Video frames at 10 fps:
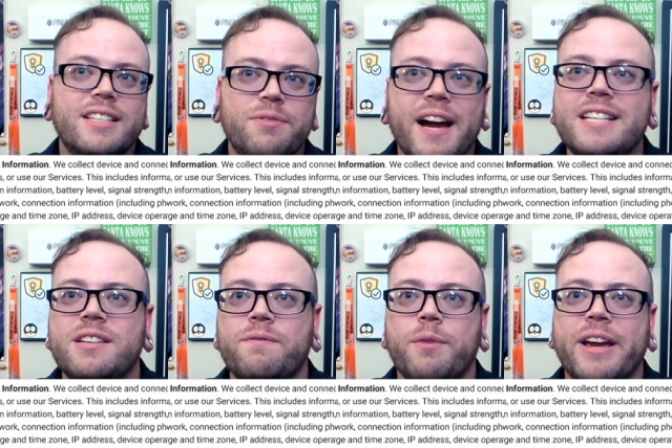device
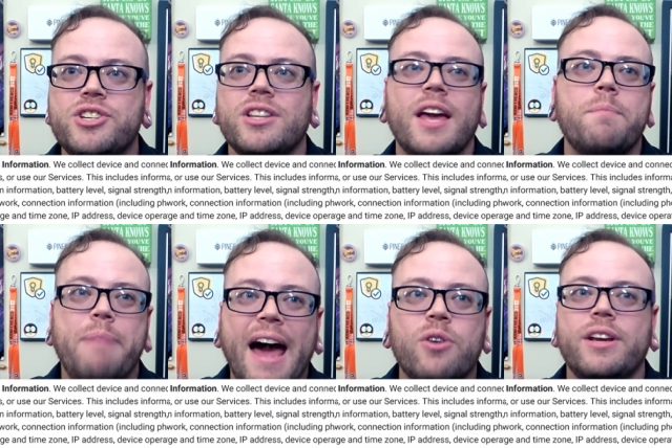information like
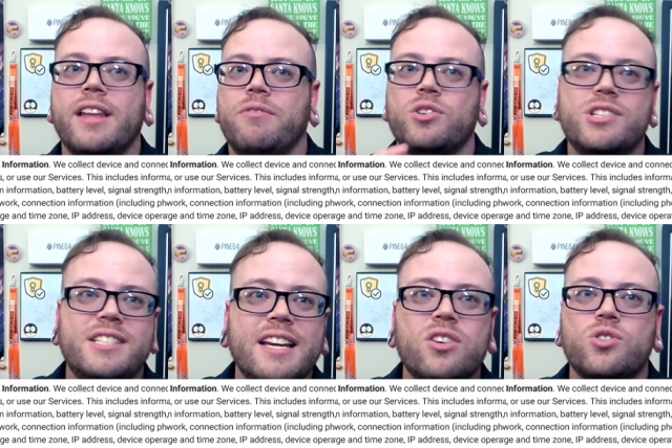battery level,
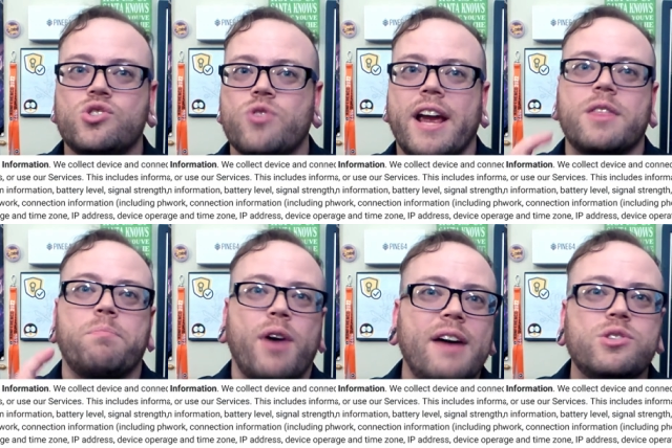signal
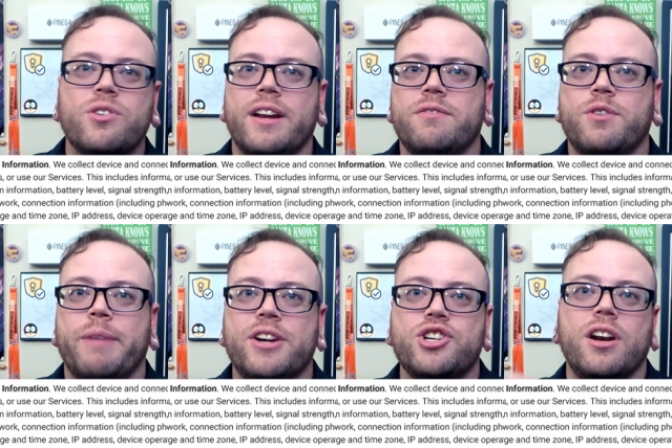strength, browser
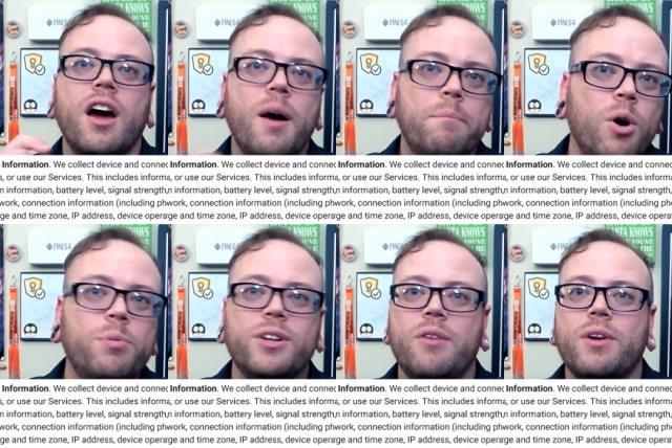information,
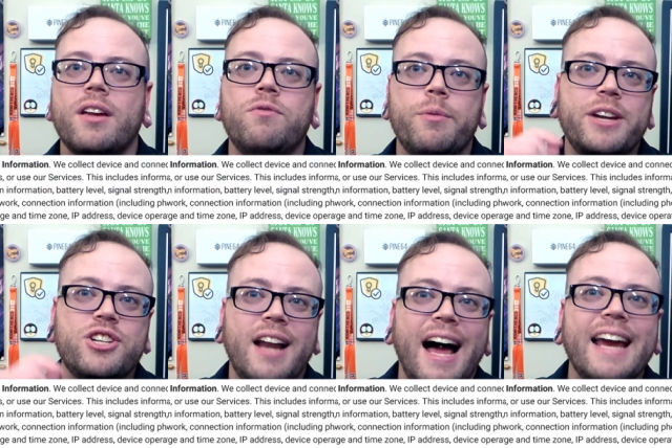mobile network
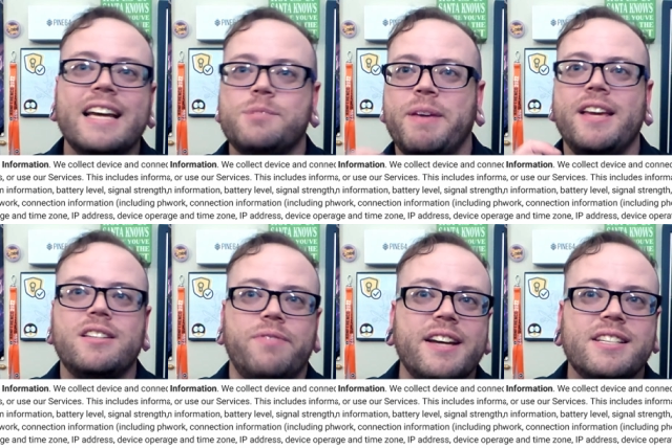information, ISP,
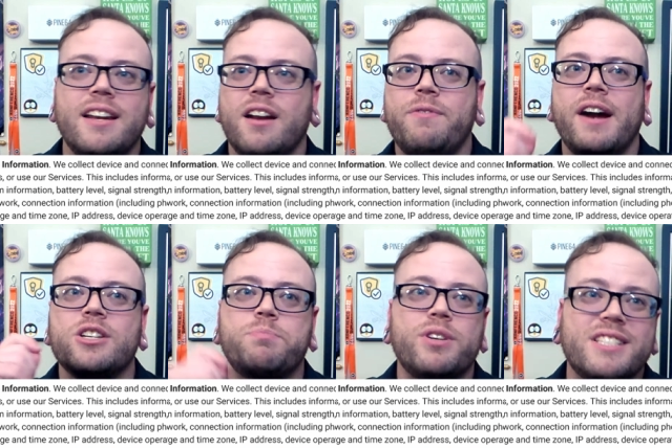device
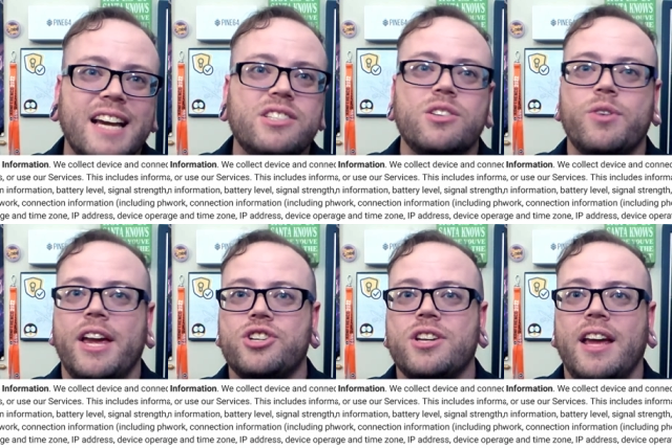identifiers, precise
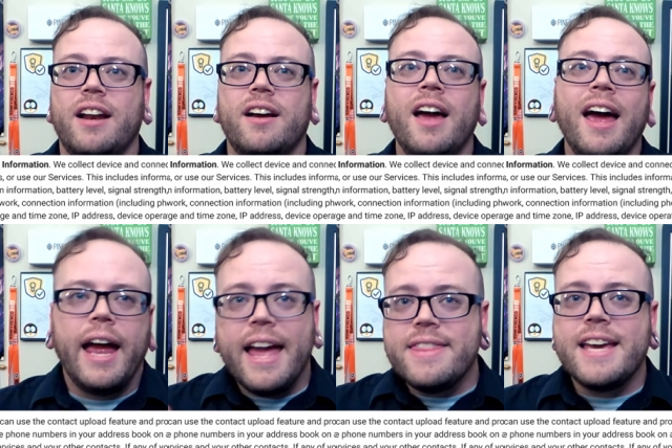location data,
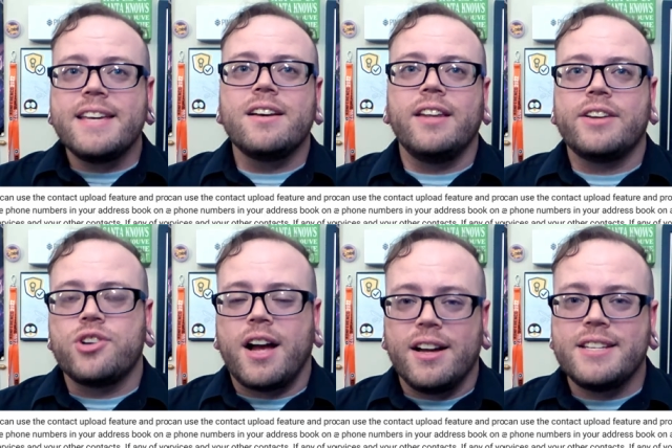and they can collect
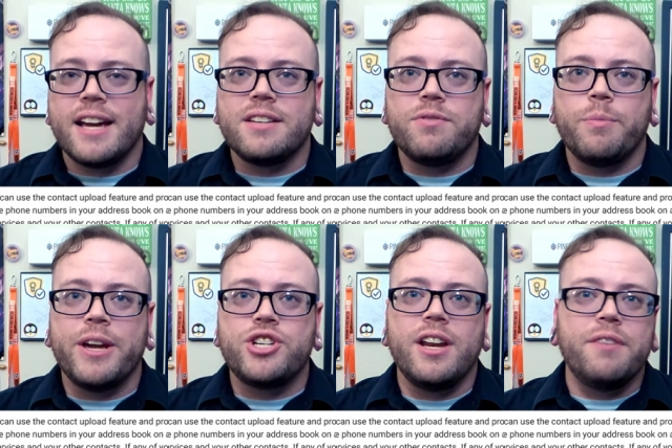your contact
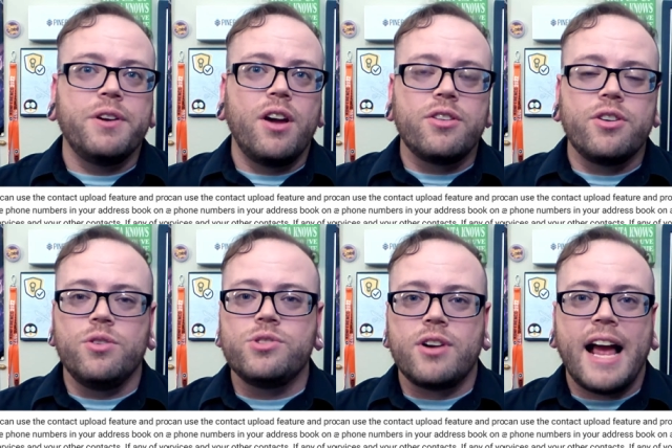information if another
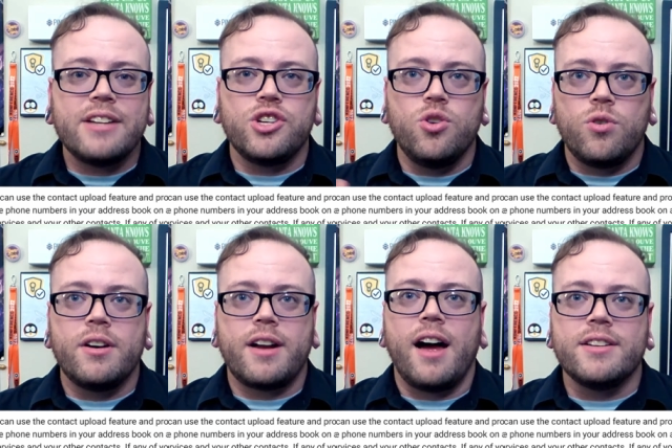user has
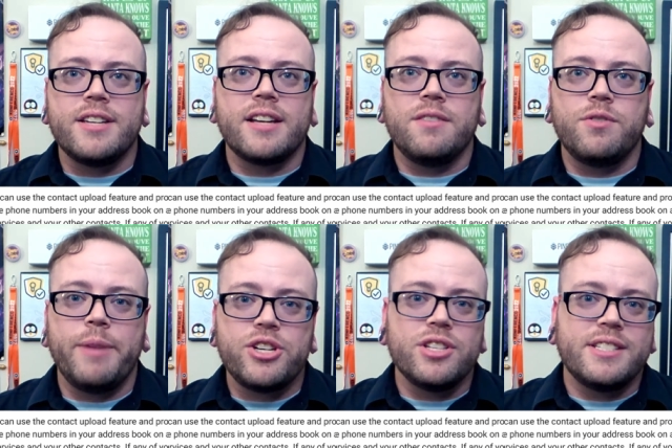your contact
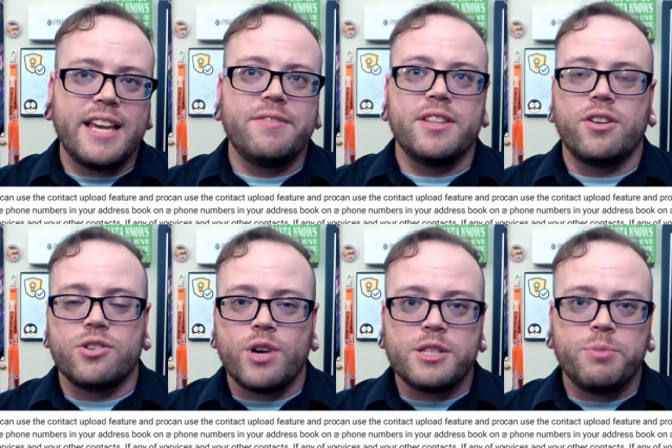information saved in their
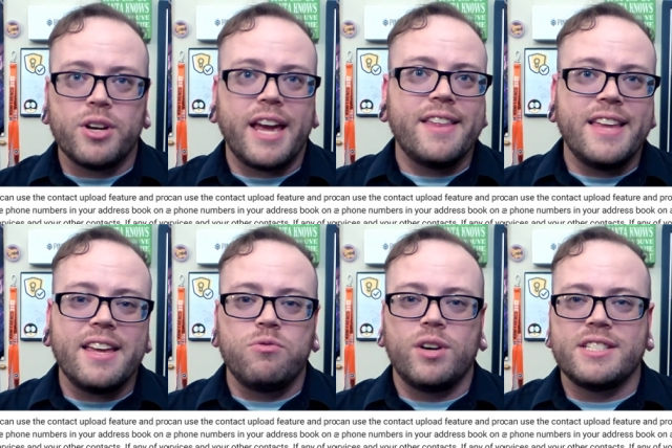address book and they
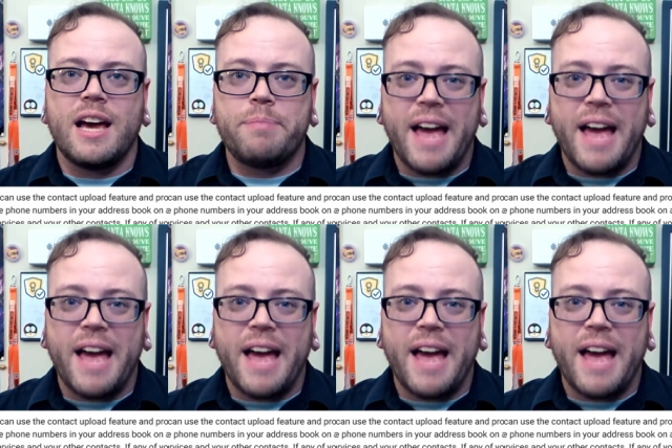give WhatsApp